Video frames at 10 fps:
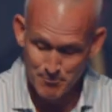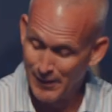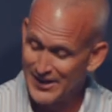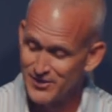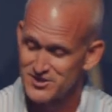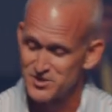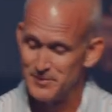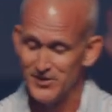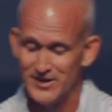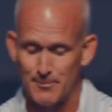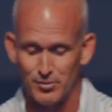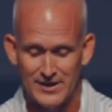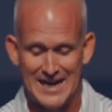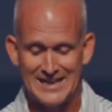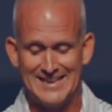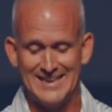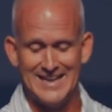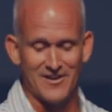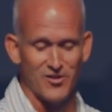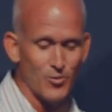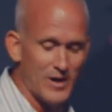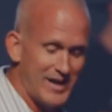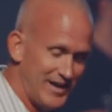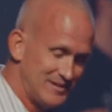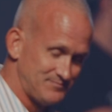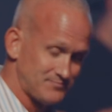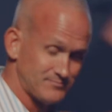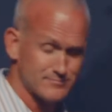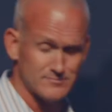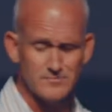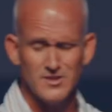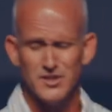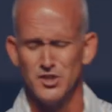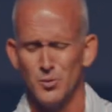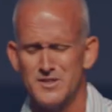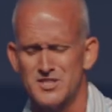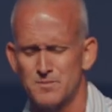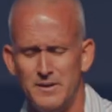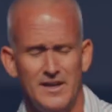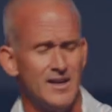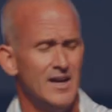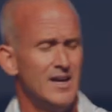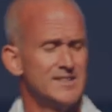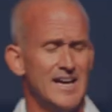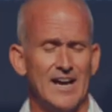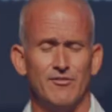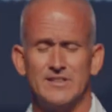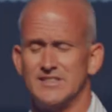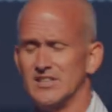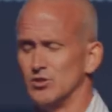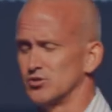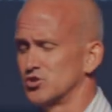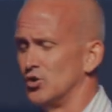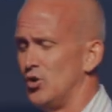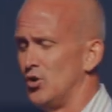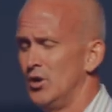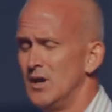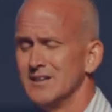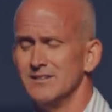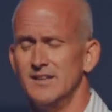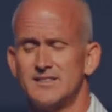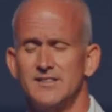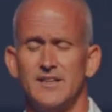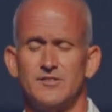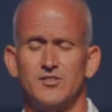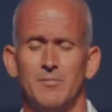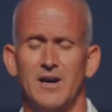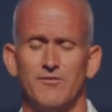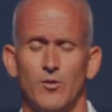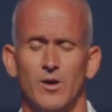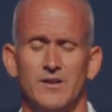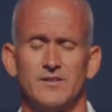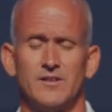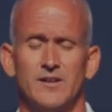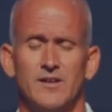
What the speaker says: By your Spirit, I pray I'd get out of the way. You would speak to every single soul listening to my voice.